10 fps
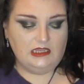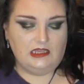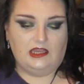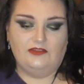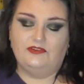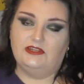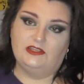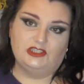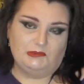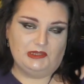hopefully there
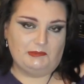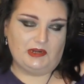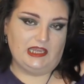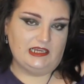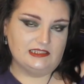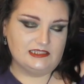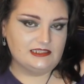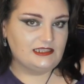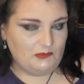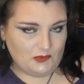should be a playlist
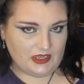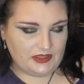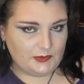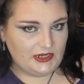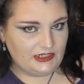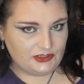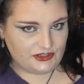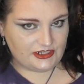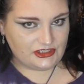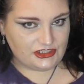somewhere that will
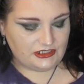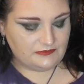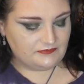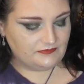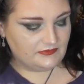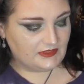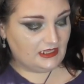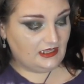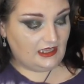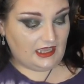interest you.
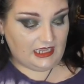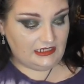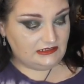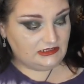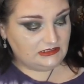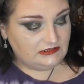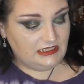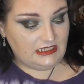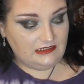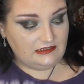And
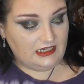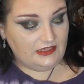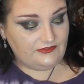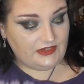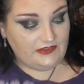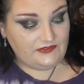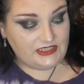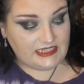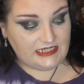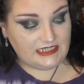you know, I've I've
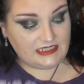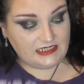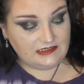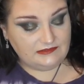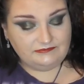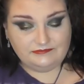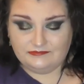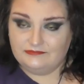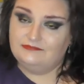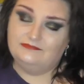said it
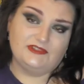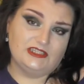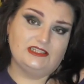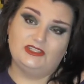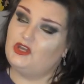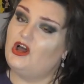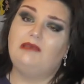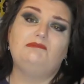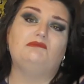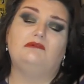since
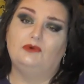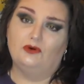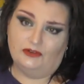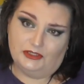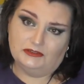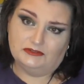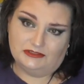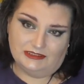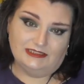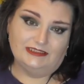time immemorial.
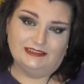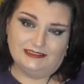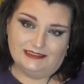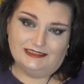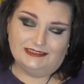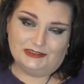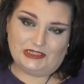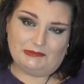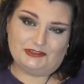Grab a